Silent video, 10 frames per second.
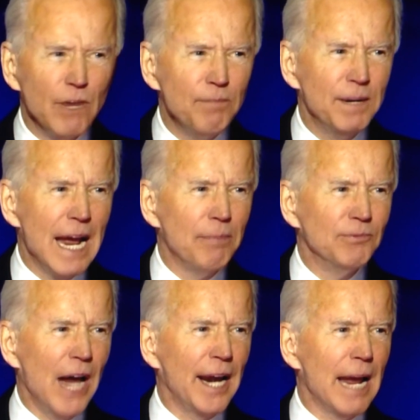we've
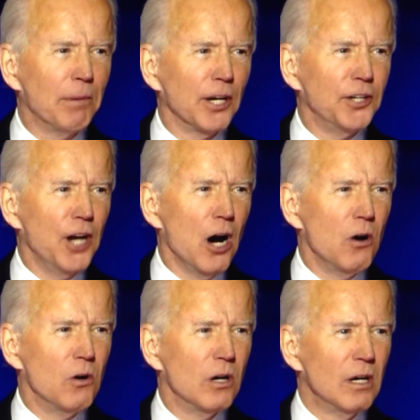been not able to
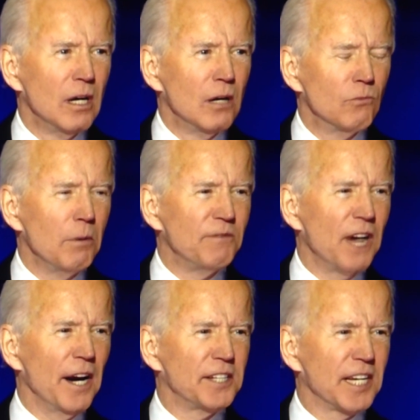do when we've
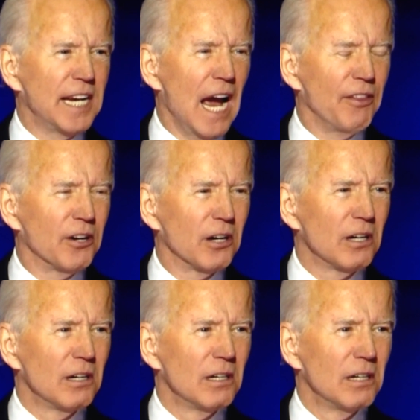done it together.
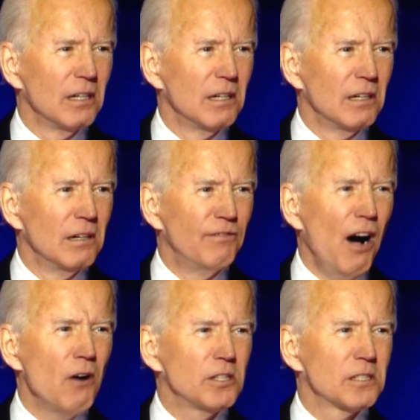
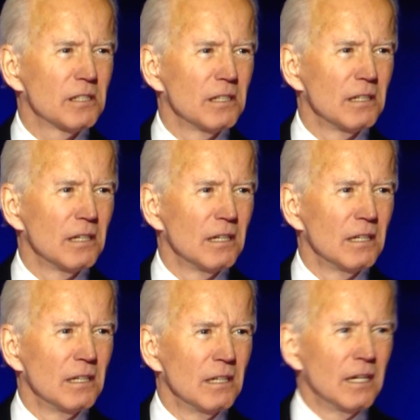Folks,
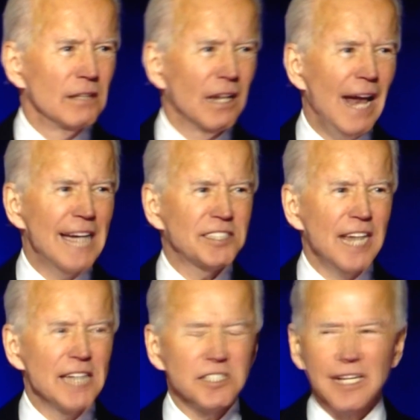in the last
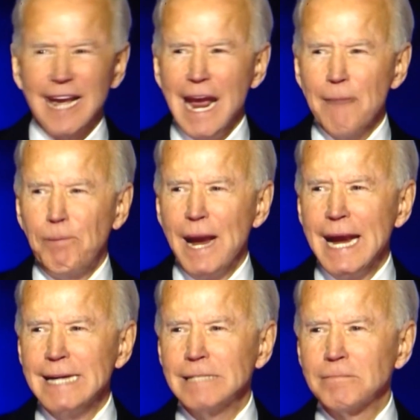days of the
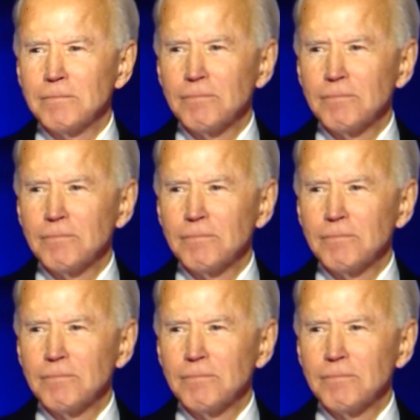campaign,